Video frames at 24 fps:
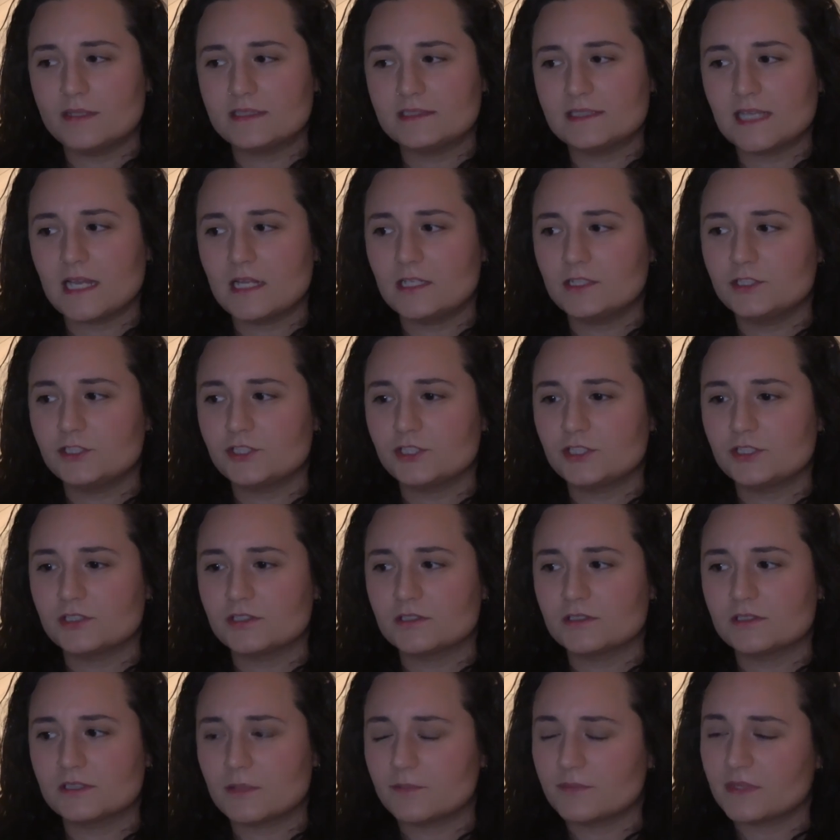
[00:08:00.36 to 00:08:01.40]

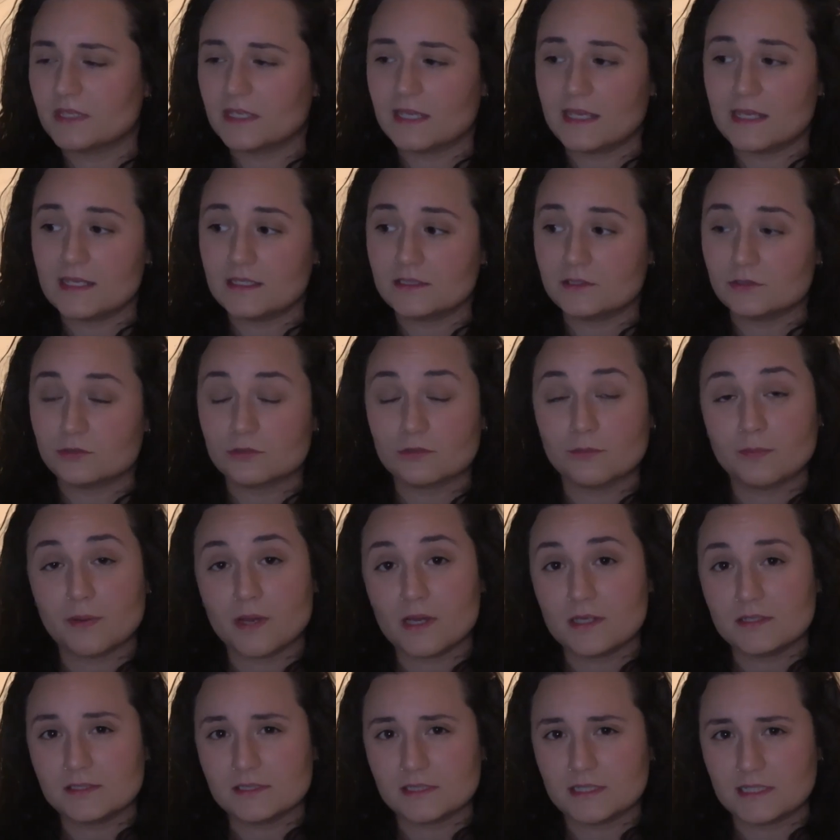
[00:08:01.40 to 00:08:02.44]
intelligent something is or a
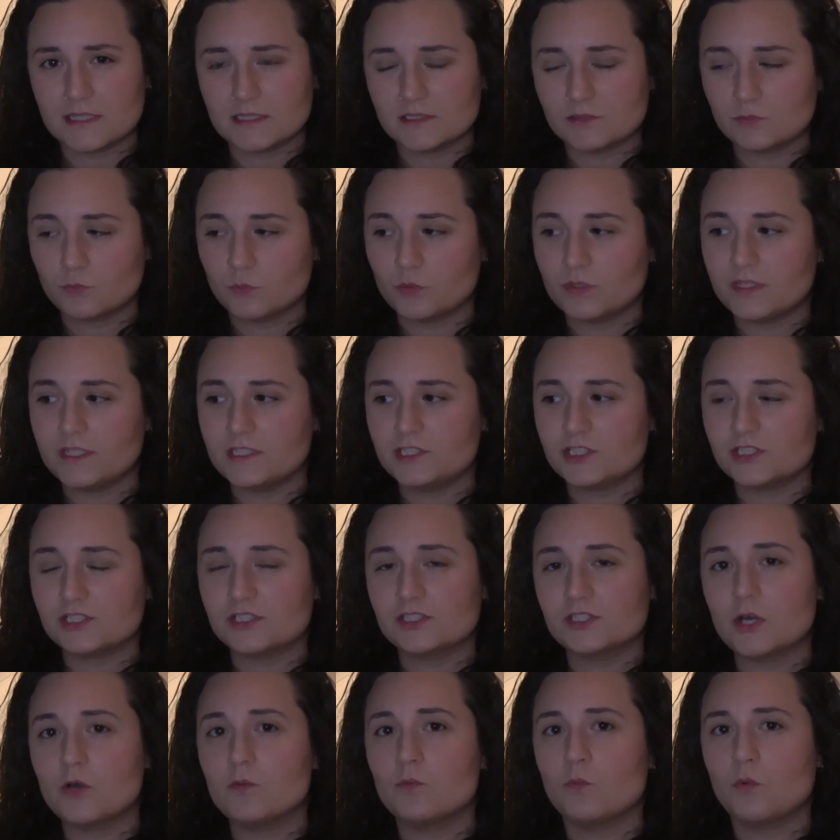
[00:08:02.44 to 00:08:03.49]
person is, we
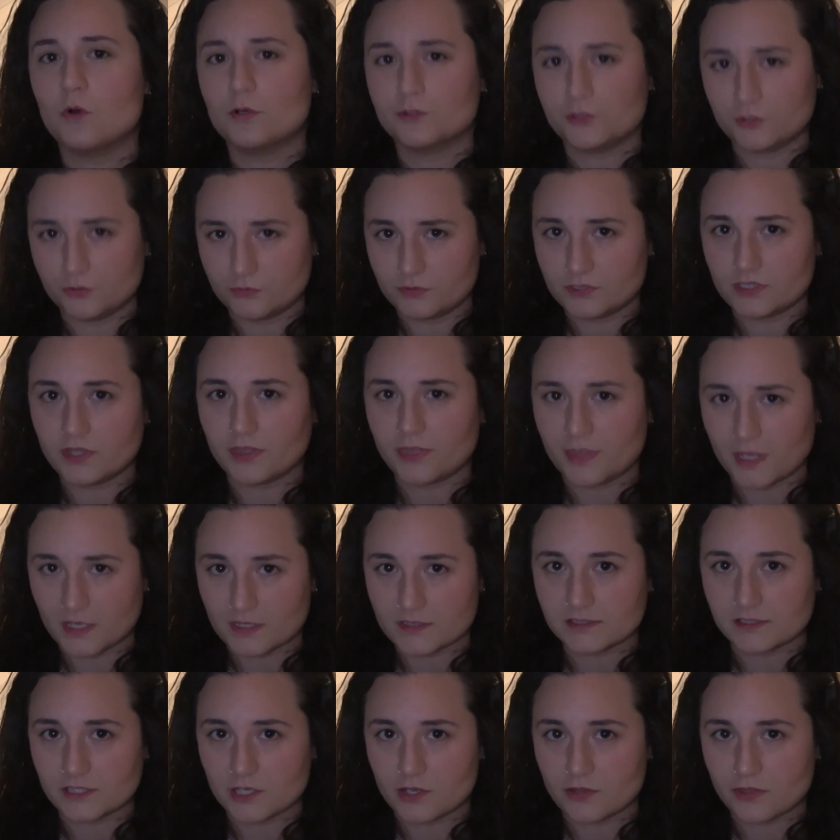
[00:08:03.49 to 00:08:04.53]
just don't want you to think
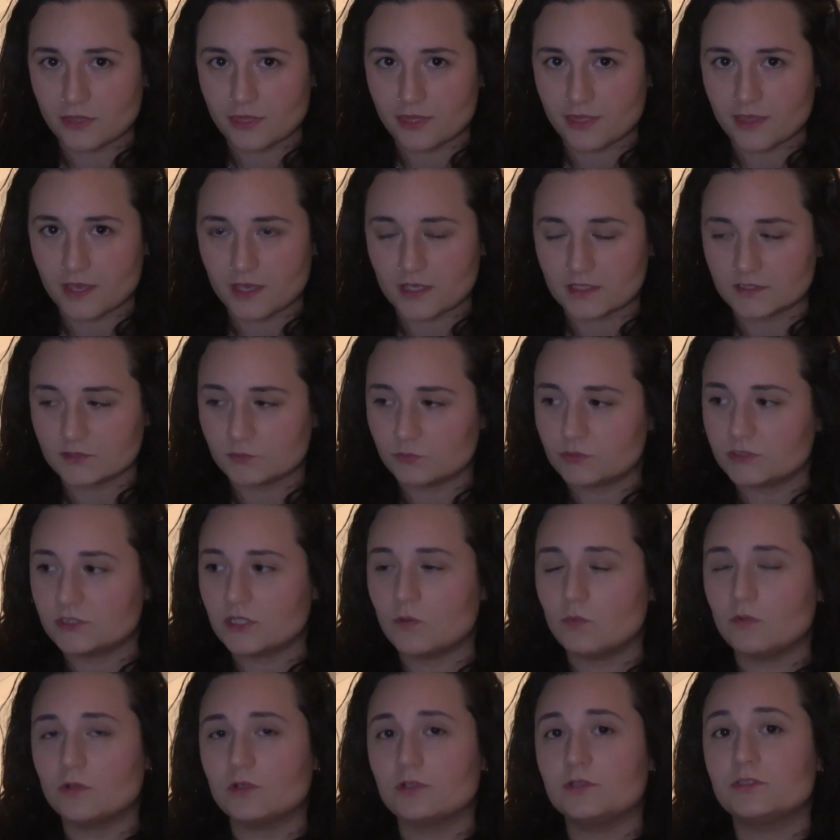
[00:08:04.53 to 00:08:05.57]
certain things. We
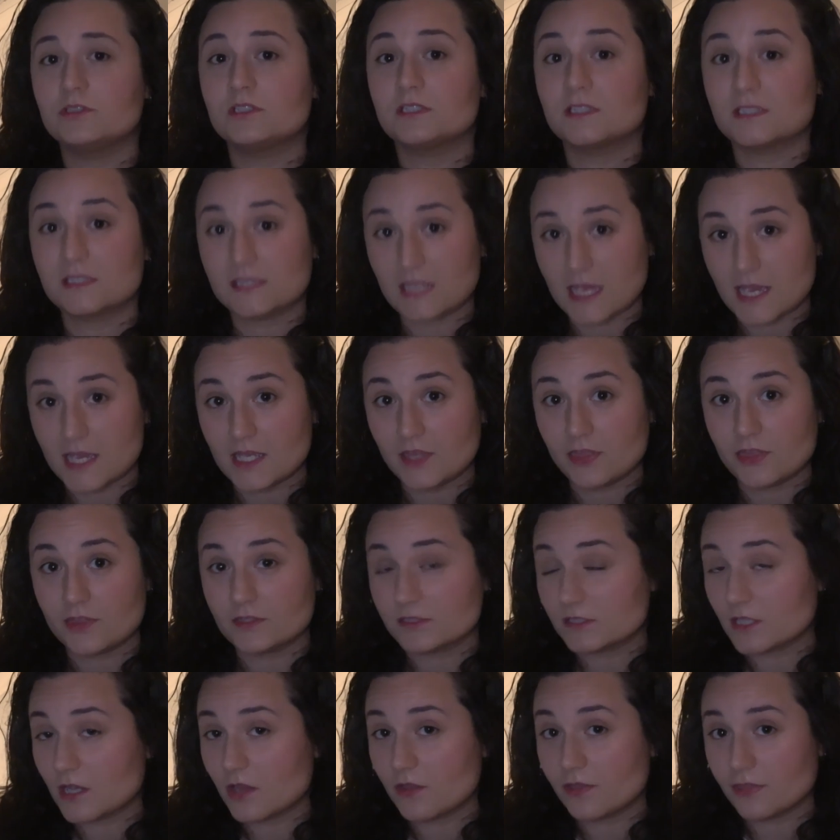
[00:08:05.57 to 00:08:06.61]
don't want you to say
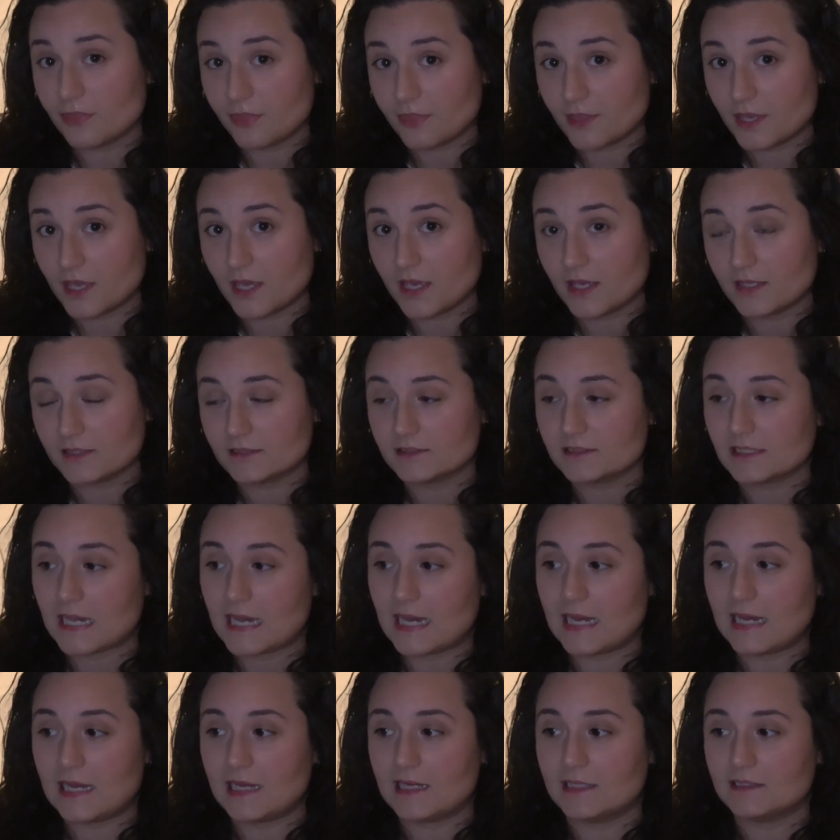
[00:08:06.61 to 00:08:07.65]
certain things,
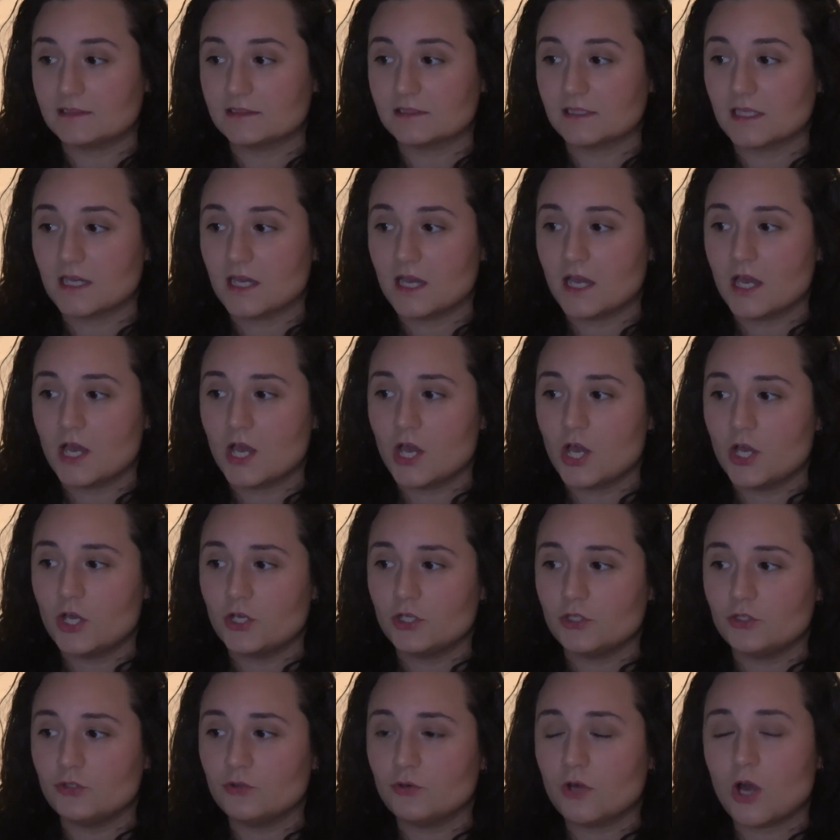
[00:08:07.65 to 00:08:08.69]
and
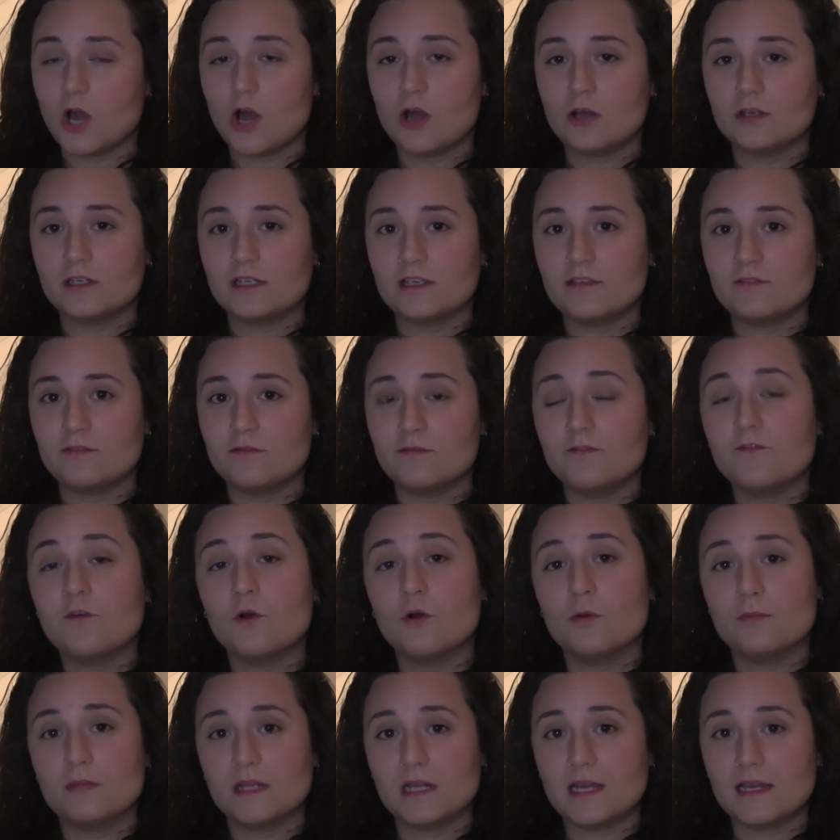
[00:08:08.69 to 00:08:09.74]
you can't even
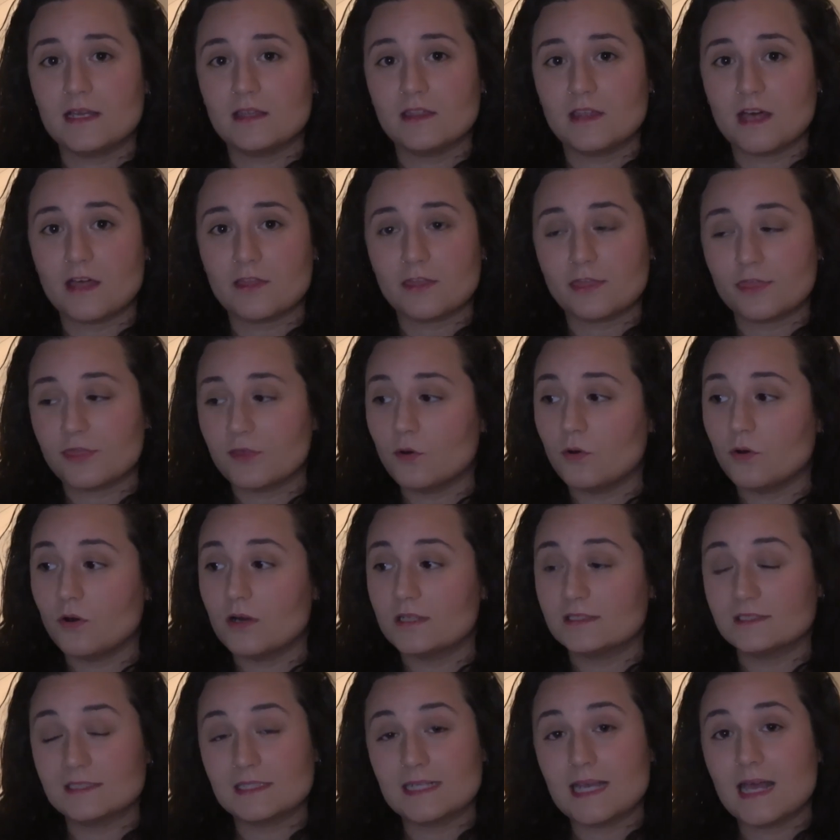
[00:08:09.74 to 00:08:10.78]
formulate that
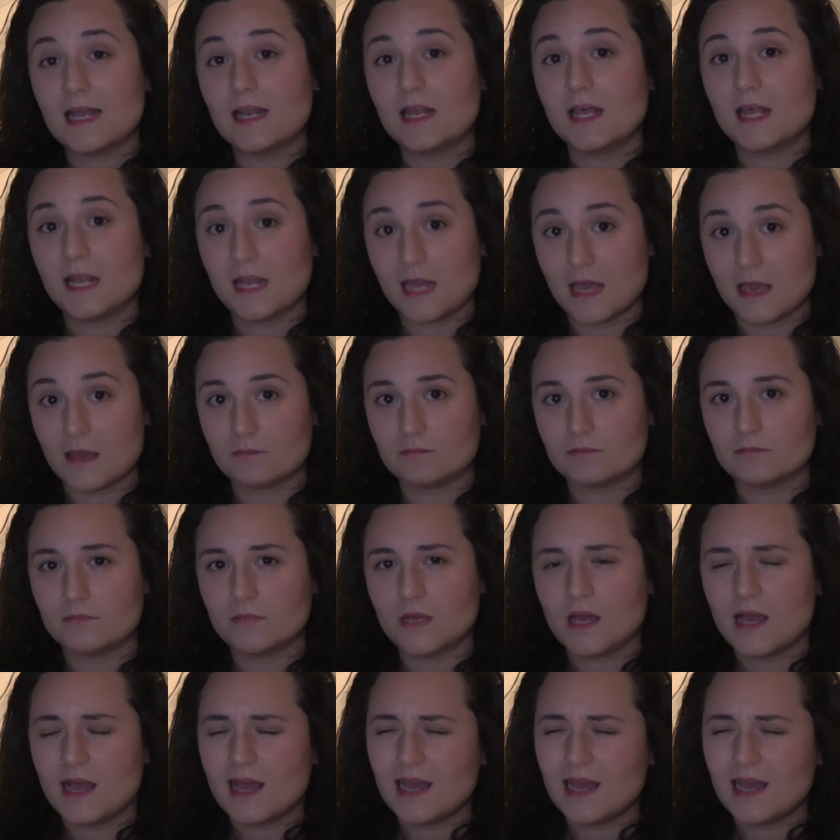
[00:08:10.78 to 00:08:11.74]
thought as an LLM.